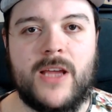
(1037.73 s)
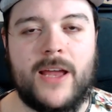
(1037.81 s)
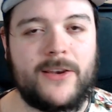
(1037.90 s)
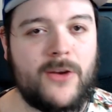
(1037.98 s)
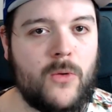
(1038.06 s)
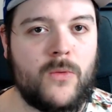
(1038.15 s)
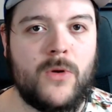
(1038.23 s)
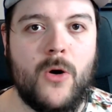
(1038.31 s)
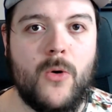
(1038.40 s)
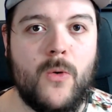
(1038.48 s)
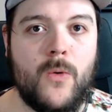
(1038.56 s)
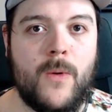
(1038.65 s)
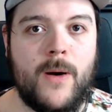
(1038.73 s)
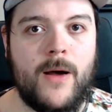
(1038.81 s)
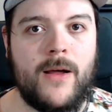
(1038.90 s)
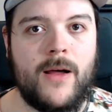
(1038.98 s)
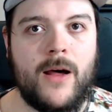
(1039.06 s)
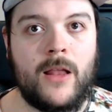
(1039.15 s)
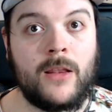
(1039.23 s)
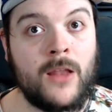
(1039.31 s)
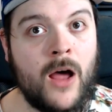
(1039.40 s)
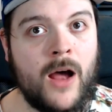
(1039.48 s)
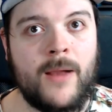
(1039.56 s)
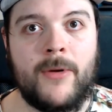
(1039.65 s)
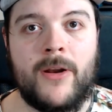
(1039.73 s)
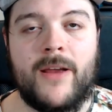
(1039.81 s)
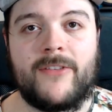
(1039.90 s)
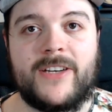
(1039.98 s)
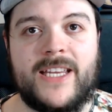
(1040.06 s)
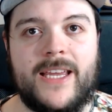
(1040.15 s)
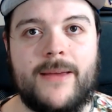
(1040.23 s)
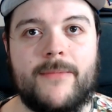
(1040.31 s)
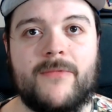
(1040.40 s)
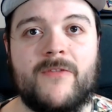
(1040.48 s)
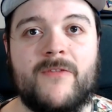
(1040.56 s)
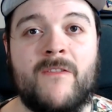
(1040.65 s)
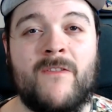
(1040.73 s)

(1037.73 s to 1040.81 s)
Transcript: I don't know a lot about every team.